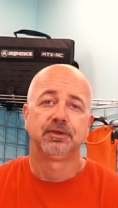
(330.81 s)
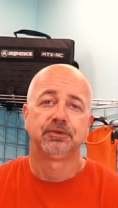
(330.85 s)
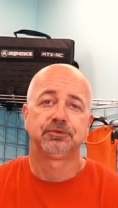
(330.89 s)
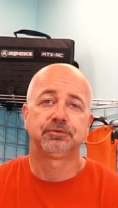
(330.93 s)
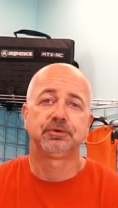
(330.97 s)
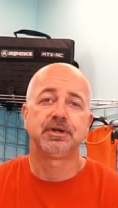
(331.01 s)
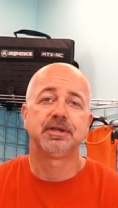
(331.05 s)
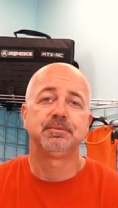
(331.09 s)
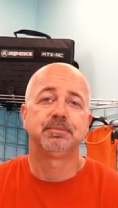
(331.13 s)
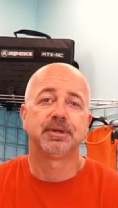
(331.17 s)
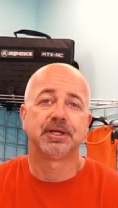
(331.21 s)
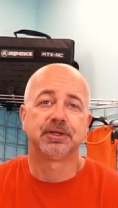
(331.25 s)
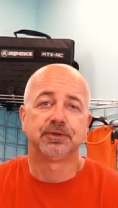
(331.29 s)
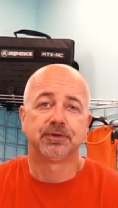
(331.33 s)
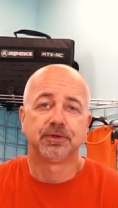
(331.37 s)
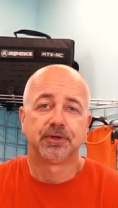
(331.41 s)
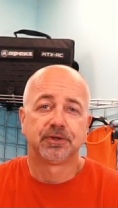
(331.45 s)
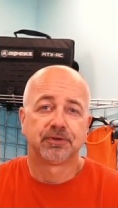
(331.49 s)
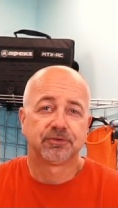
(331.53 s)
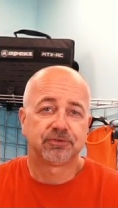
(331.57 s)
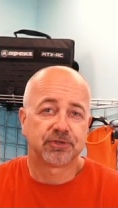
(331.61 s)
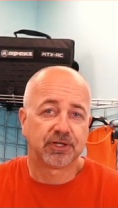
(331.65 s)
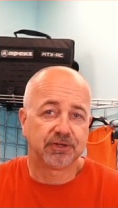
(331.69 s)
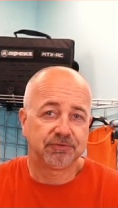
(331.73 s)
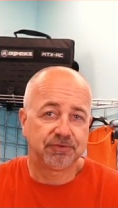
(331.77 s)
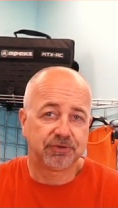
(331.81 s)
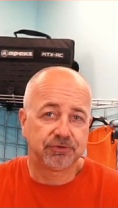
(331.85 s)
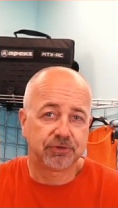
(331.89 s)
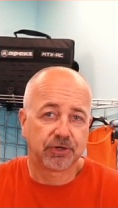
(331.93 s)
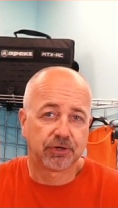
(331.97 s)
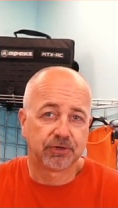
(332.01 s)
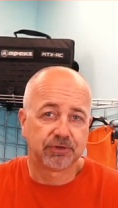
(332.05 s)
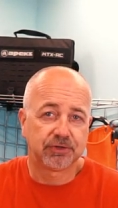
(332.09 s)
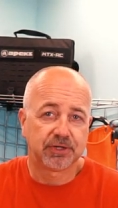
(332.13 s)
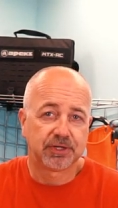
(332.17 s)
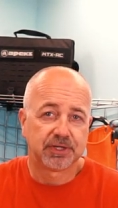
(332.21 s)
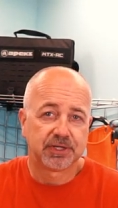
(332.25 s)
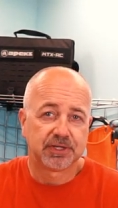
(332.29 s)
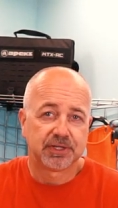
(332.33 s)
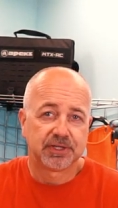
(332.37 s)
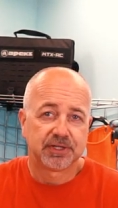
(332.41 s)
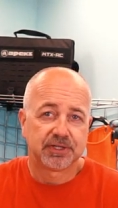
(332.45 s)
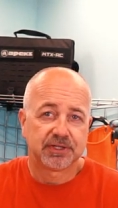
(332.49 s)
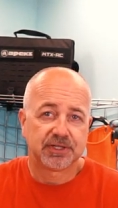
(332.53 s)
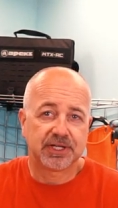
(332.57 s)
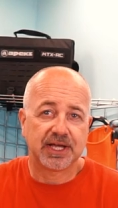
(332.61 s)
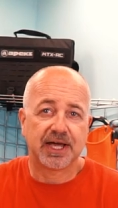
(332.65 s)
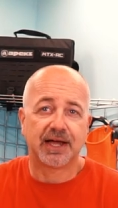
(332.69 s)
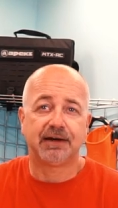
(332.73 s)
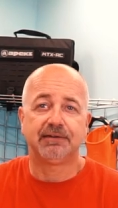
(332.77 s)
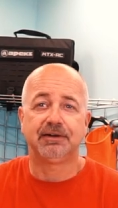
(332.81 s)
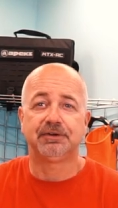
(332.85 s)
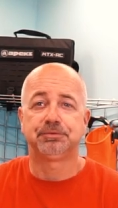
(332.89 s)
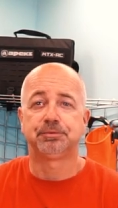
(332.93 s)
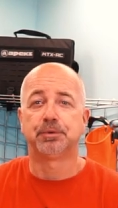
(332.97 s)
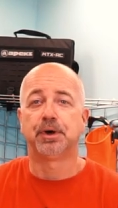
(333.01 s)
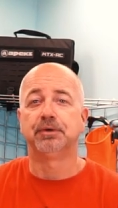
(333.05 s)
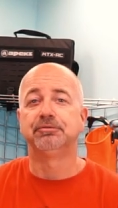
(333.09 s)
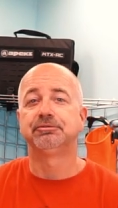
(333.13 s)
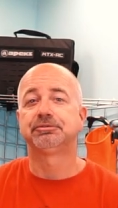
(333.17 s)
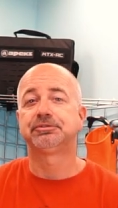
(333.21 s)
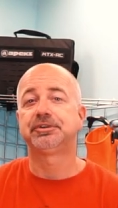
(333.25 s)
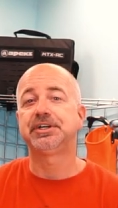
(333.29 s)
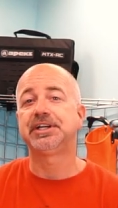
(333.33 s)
3mm surface hood, the RF1